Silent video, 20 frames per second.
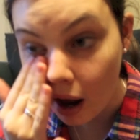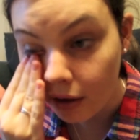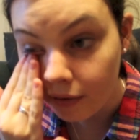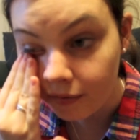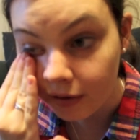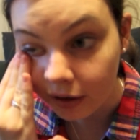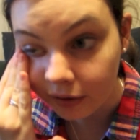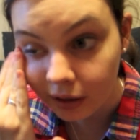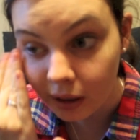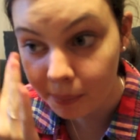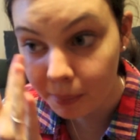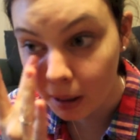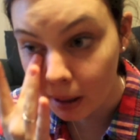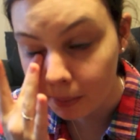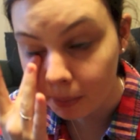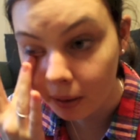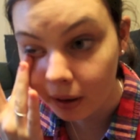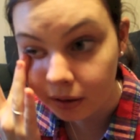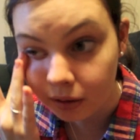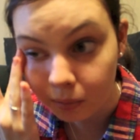I found that by
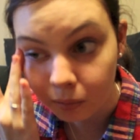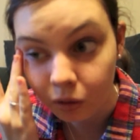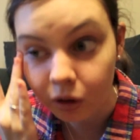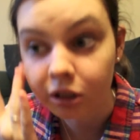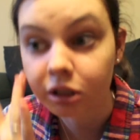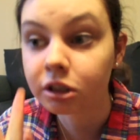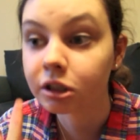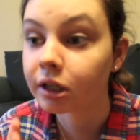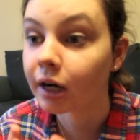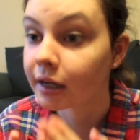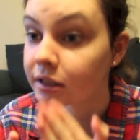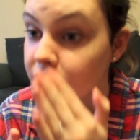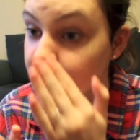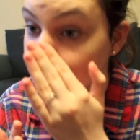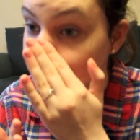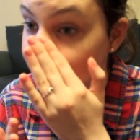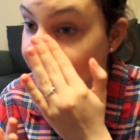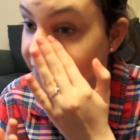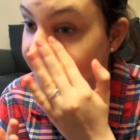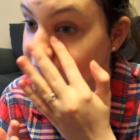applying the
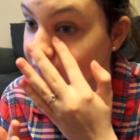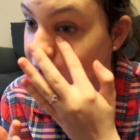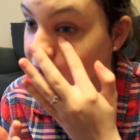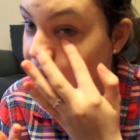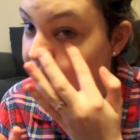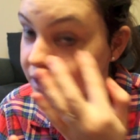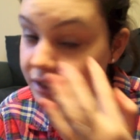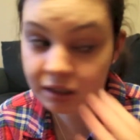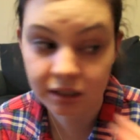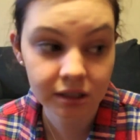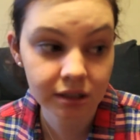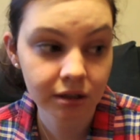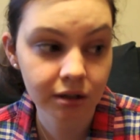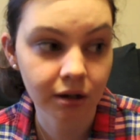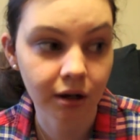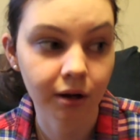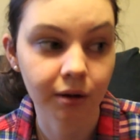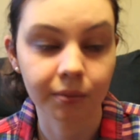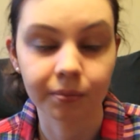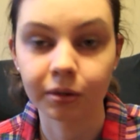moisturizer first,
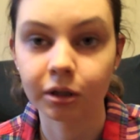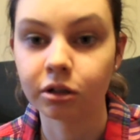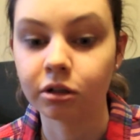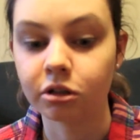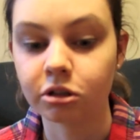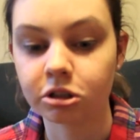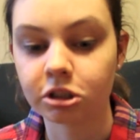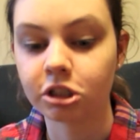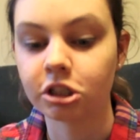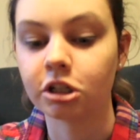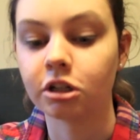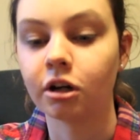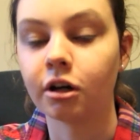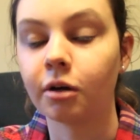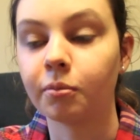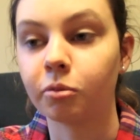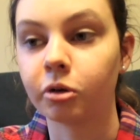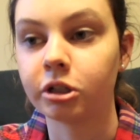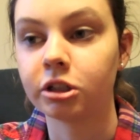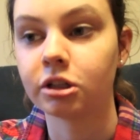the
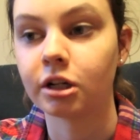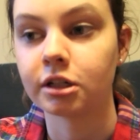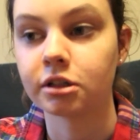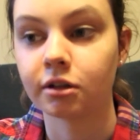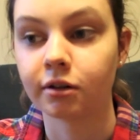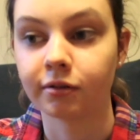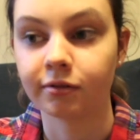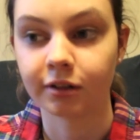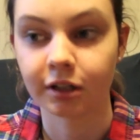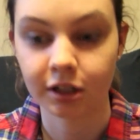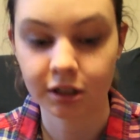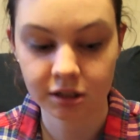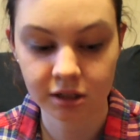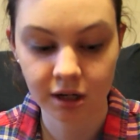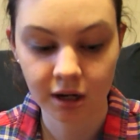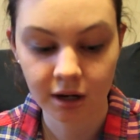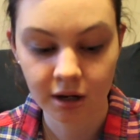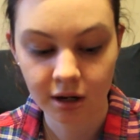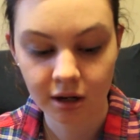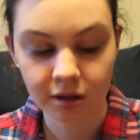Neutrogena moisturizer first,
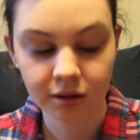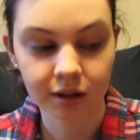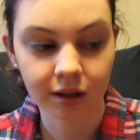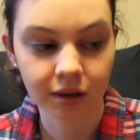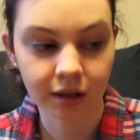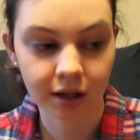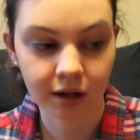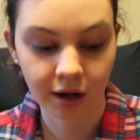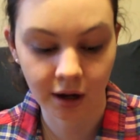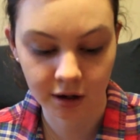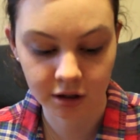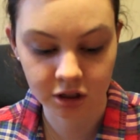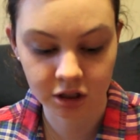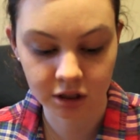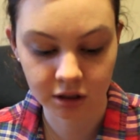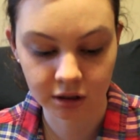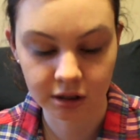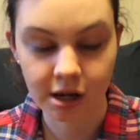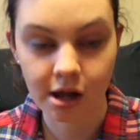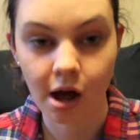that
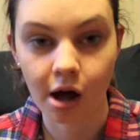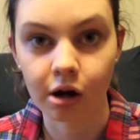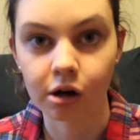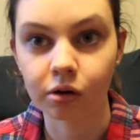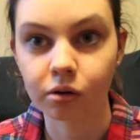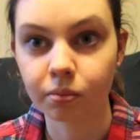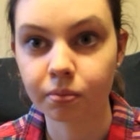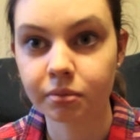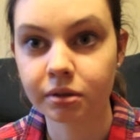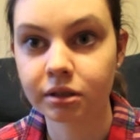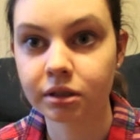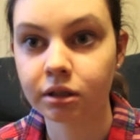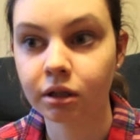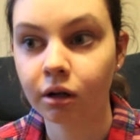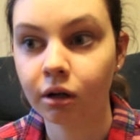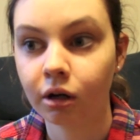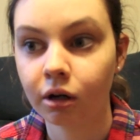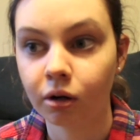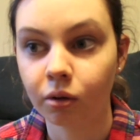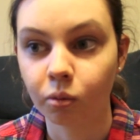actually helps
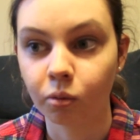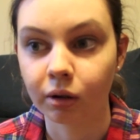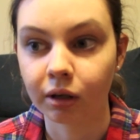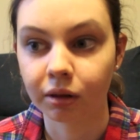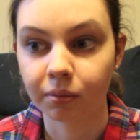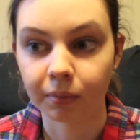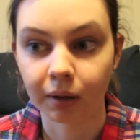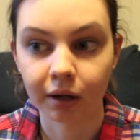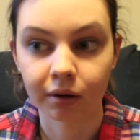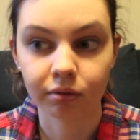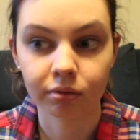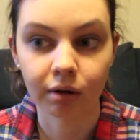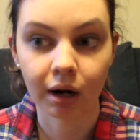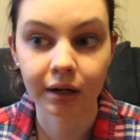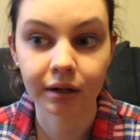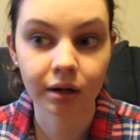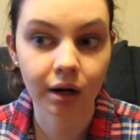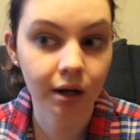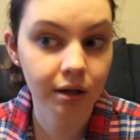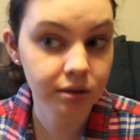with my
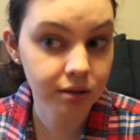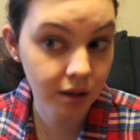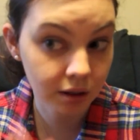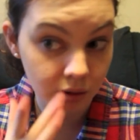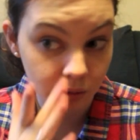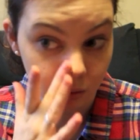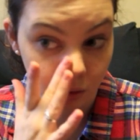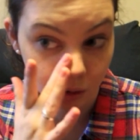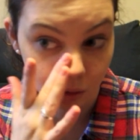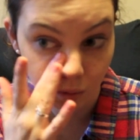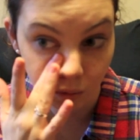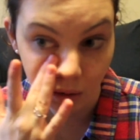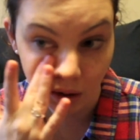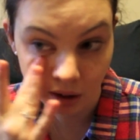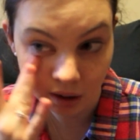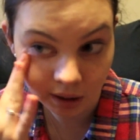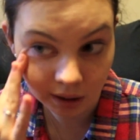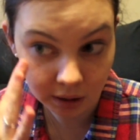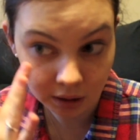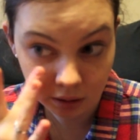redness. I don't know
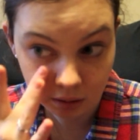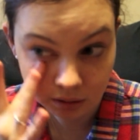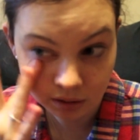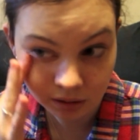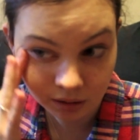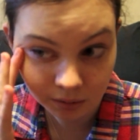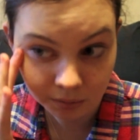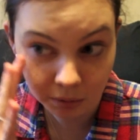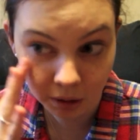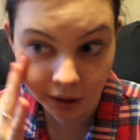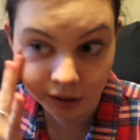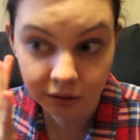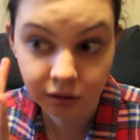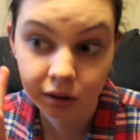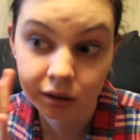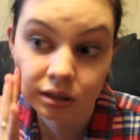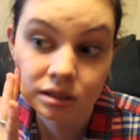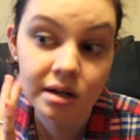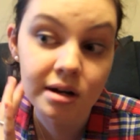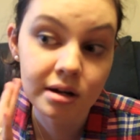why, but
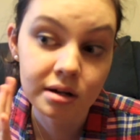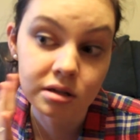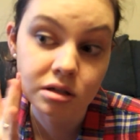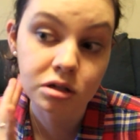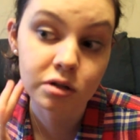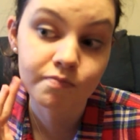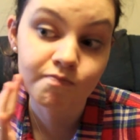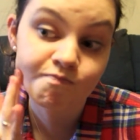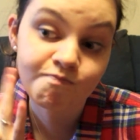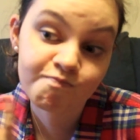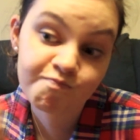it does.